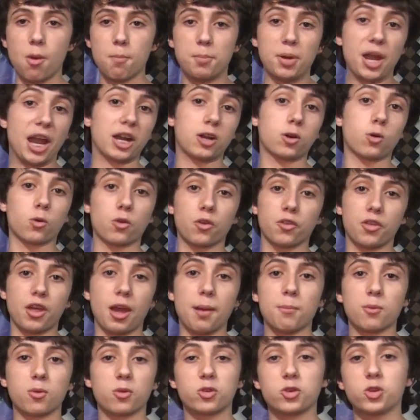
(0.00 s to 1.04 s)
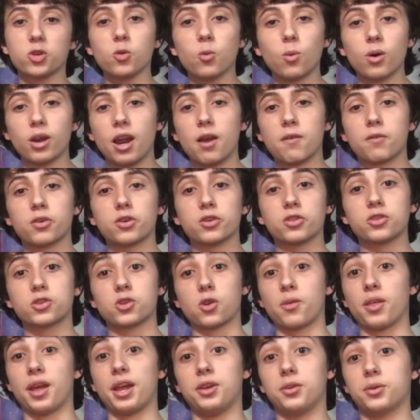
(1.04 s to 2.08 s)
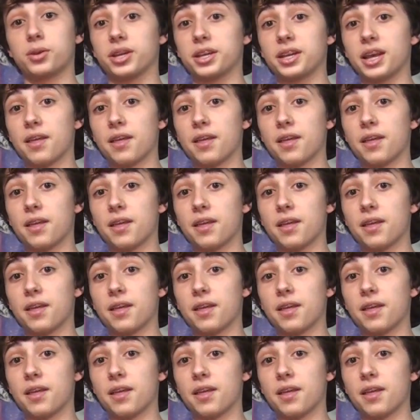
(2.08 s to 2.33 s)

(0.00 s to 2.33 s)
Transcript: back order them or do whatever so that you can